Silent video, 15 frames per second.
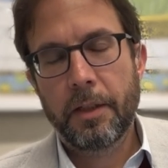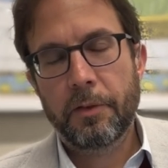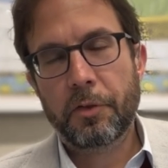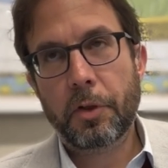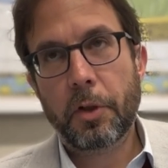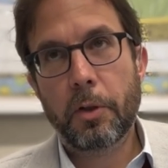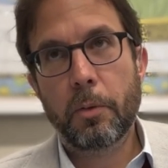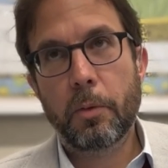
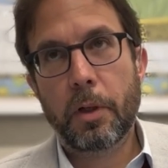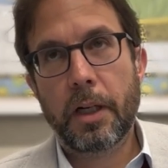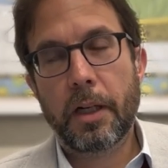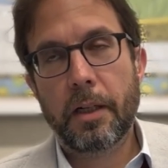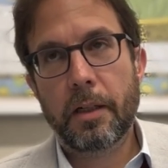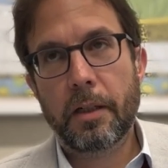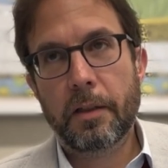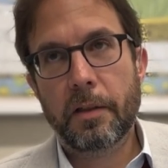So
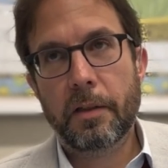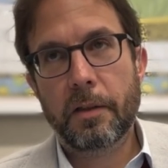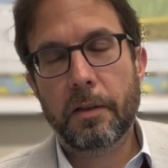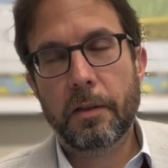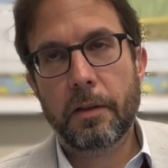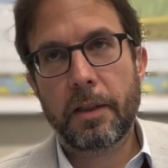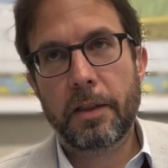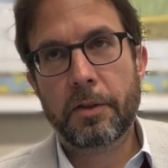
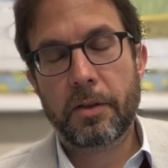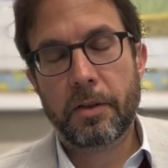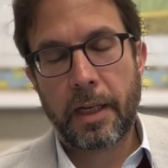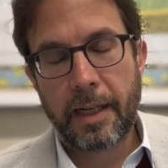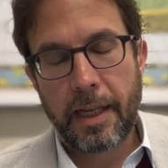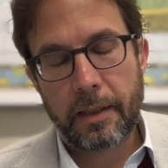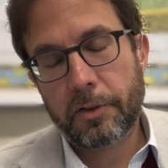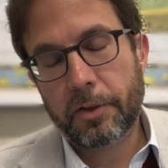it's
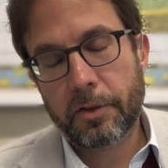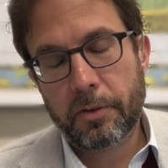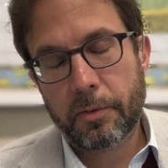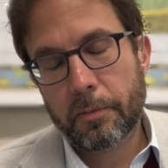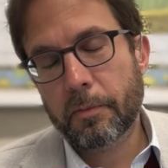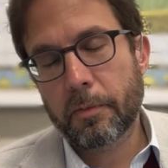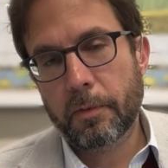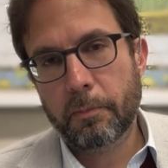and that
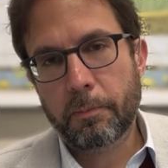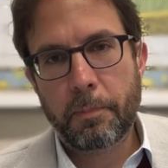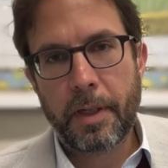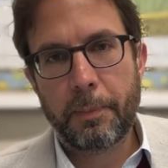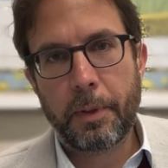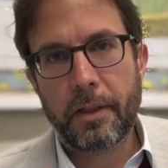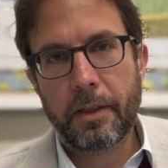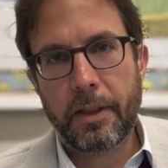just
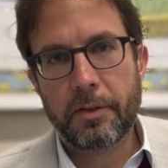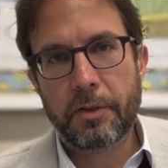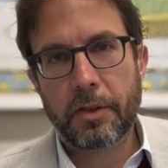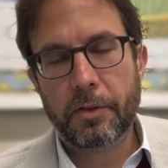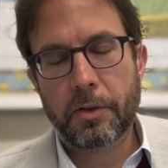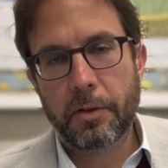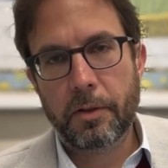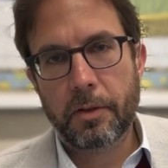maybe leads
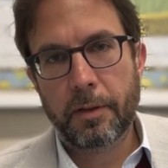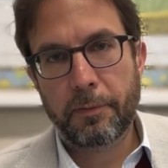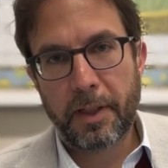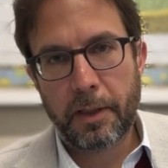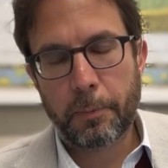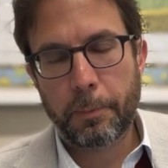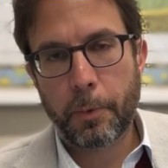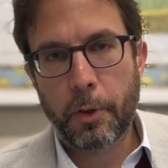us to a
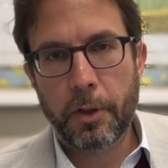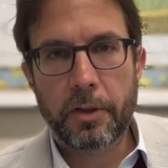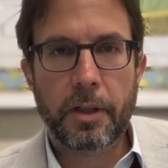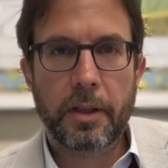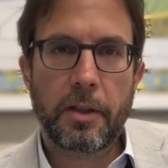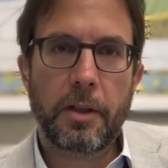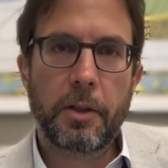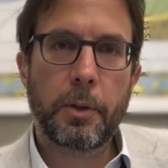final point
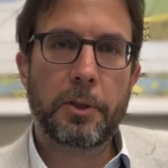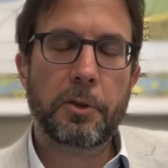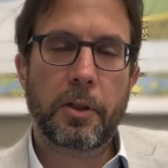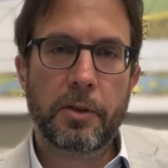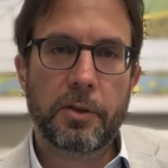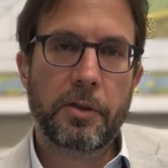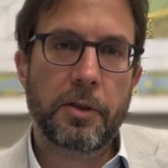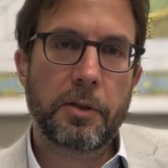on the
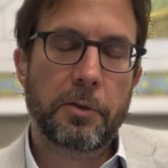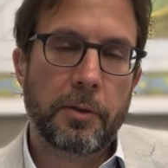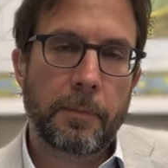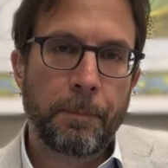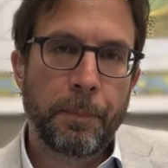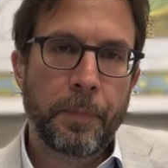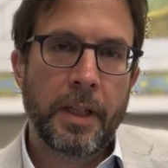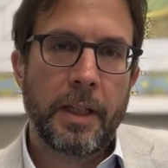OHR decision.